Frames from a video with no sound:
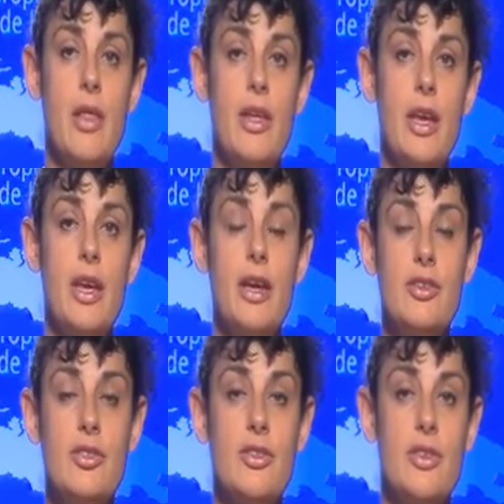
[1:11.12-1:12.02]
The
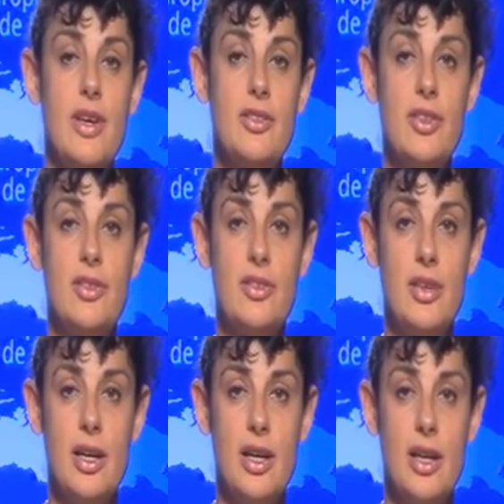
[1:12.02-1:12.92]
initial stages
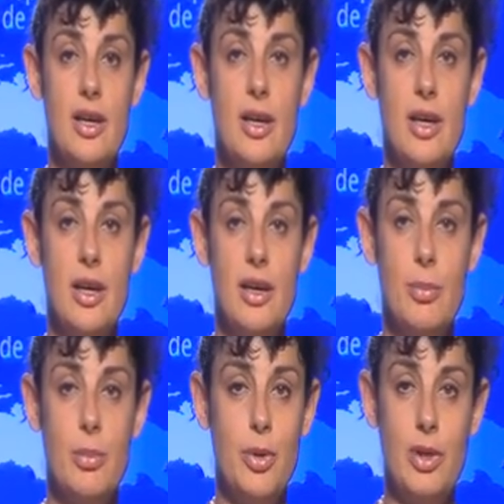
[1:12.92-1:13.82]
are
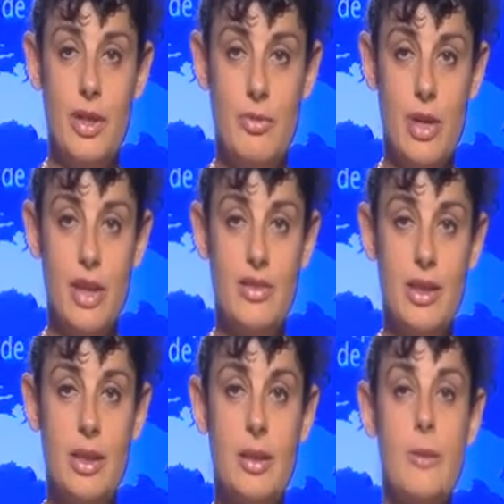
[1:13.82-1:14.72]
purely in
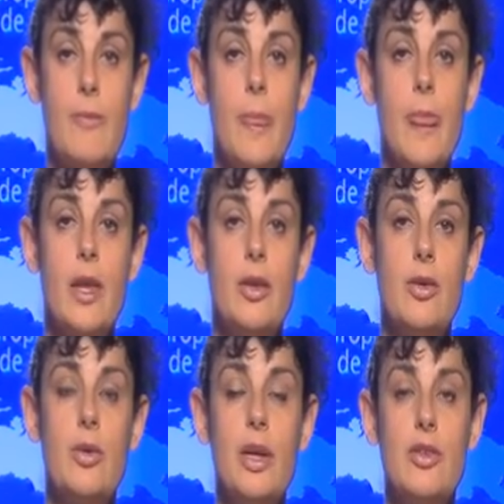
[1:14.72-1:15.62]
writing.
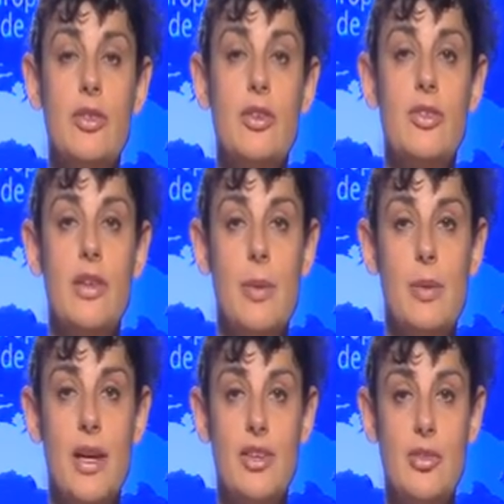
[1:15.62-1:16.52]
You introduce an
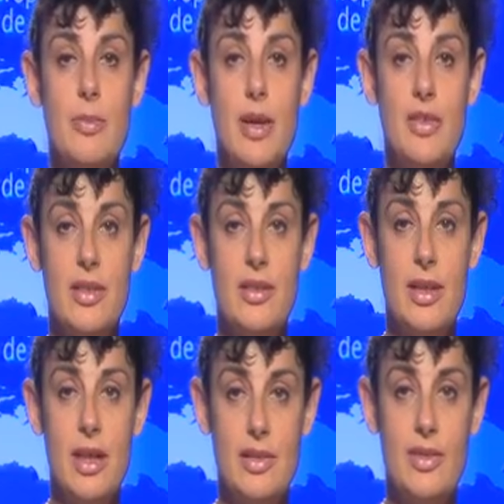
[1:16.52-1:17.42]
application by sending
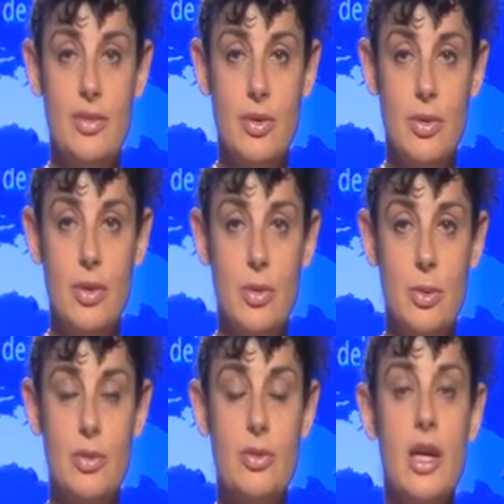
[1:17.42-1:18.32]
a letter to the
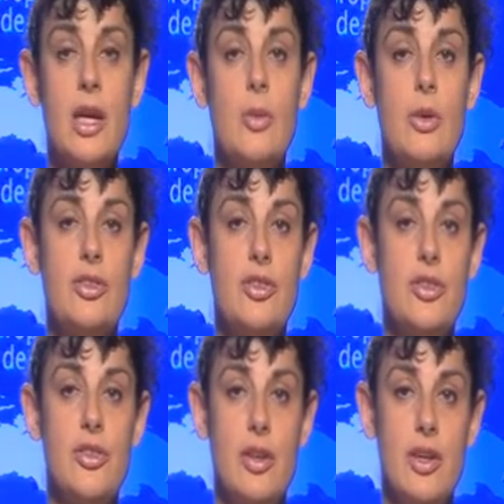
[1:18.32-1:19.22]
court, which
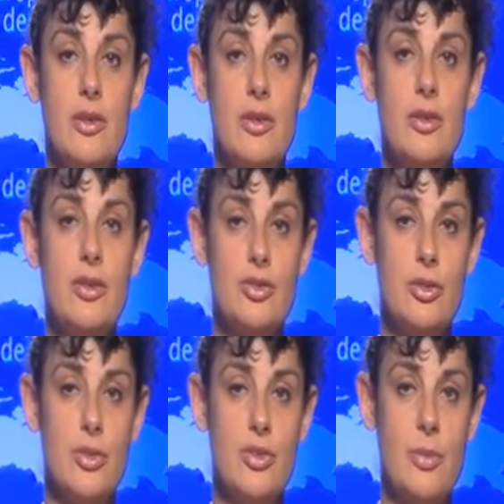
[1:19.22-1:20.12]
should include a
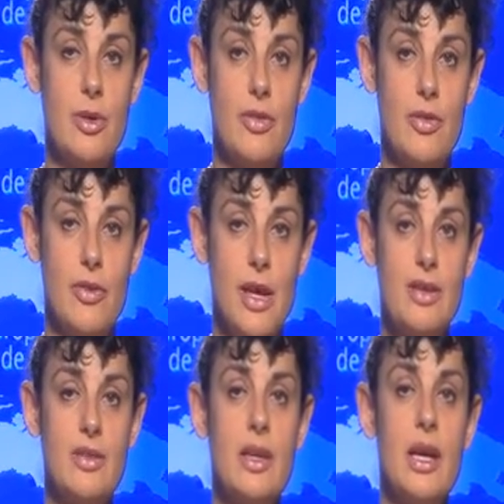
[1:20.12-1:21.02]
short summary of the
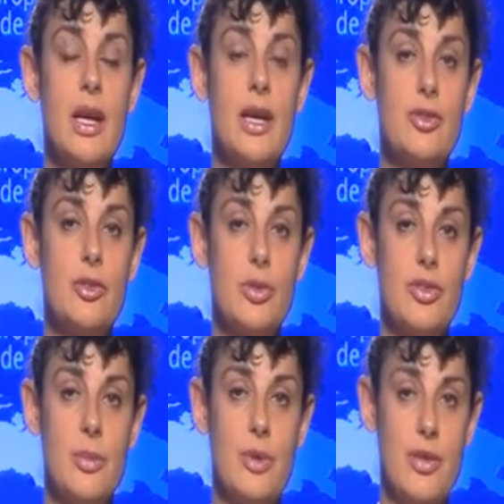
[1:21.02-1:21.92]
facts and a short
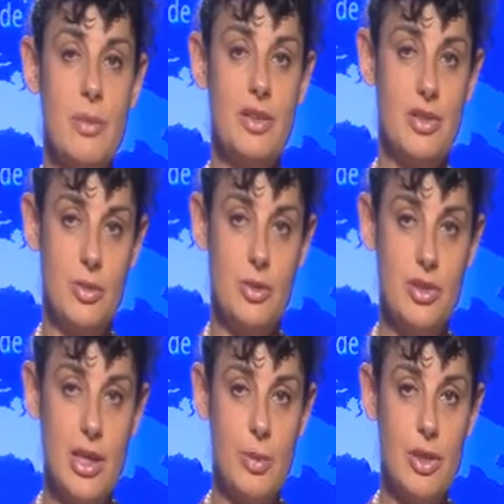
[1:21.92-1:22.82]
summary of the matters which
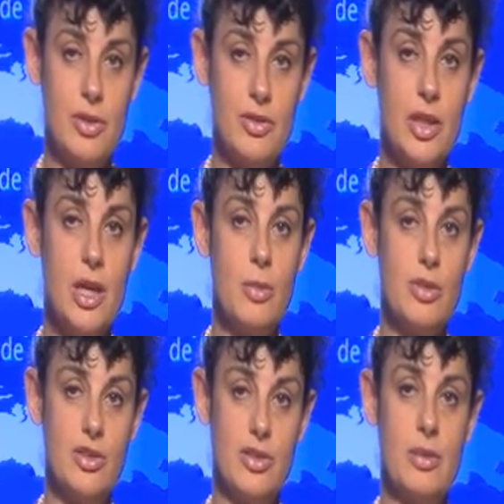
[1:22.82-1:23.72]
the applicant
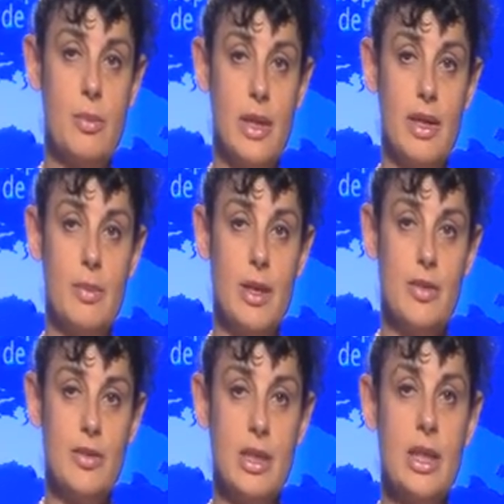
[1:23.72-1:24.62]
wishes to complain
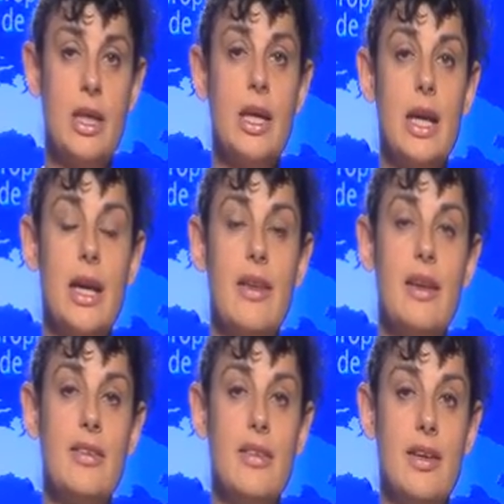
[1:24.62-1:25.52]
about. At
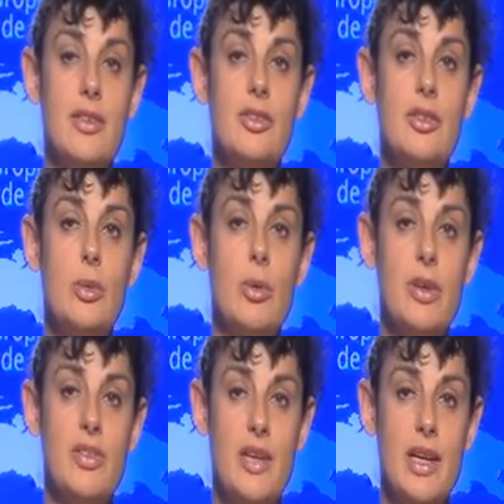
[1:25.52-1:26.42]
that stage, you will
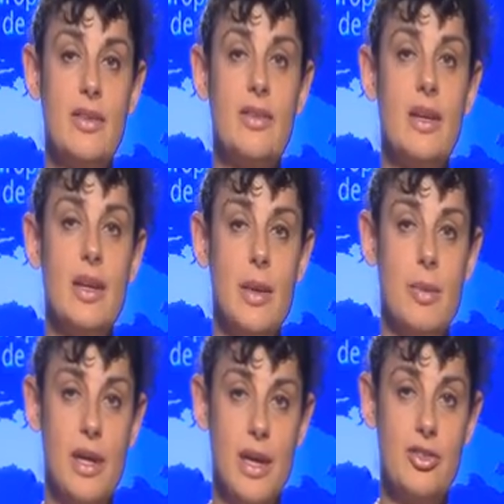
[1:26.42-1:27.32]
be sent an
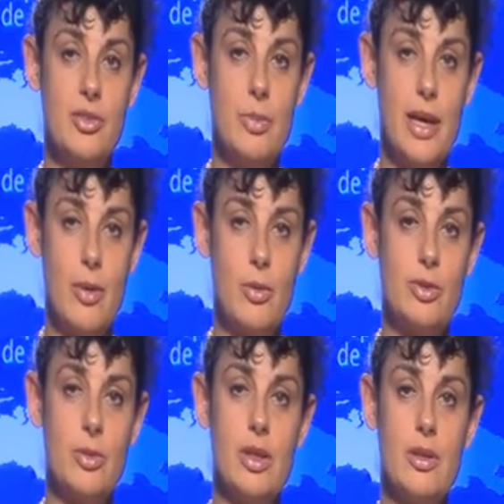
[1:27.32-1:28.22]
application pack,
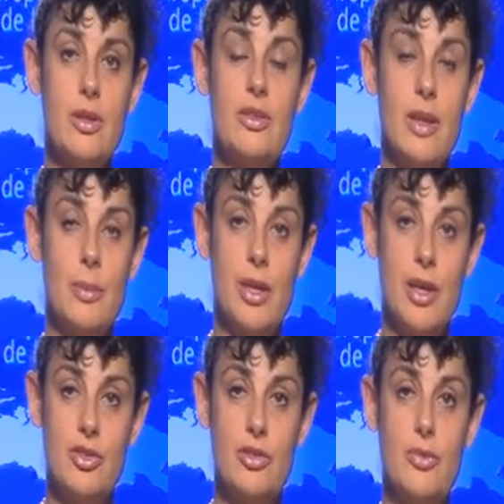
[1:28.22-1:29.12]
which will include an
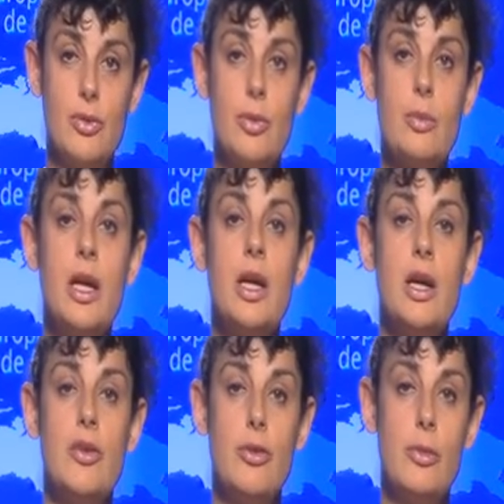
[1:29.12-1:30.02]
application form,
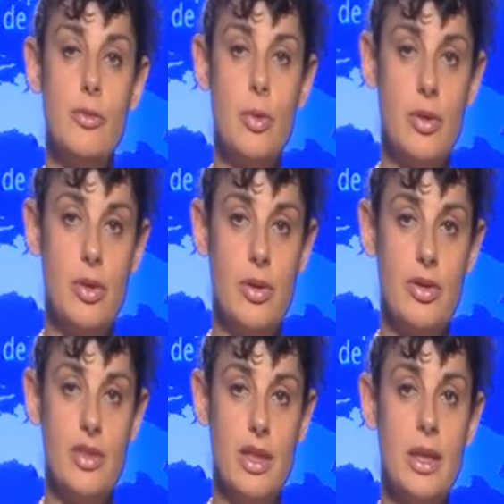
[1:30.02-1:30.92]
a form of
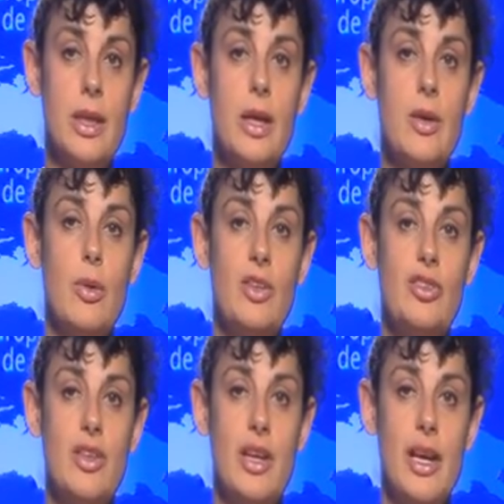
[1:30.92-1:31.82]
authority,
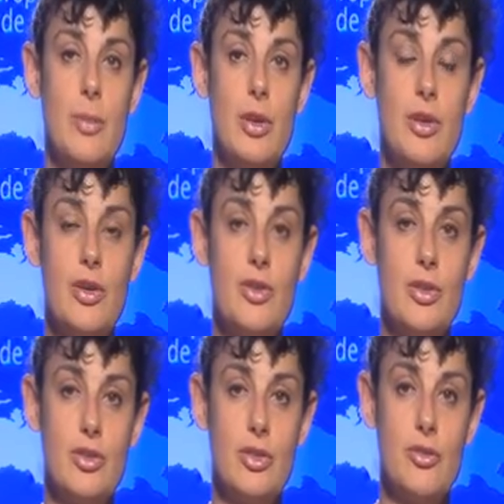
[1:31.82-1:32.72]
which the applicant
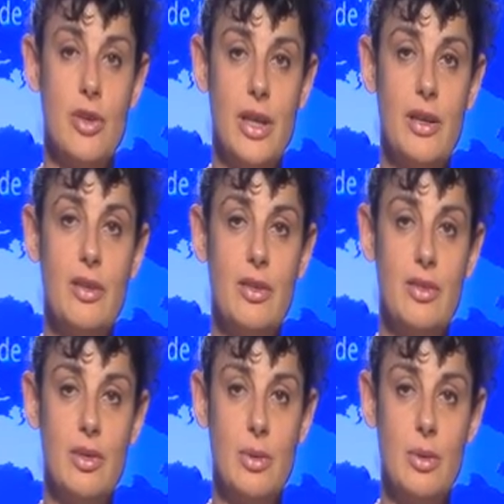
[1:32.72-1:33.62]
should fill in
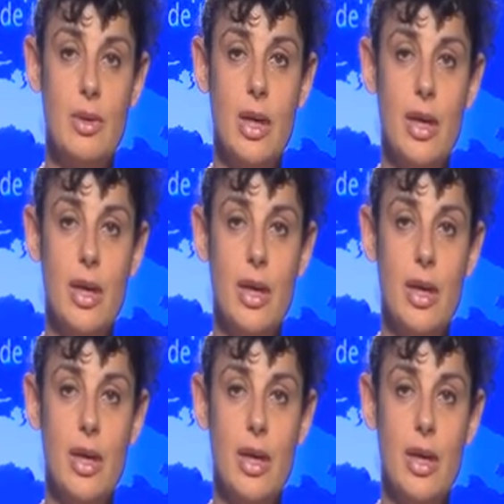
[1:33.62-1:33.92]
to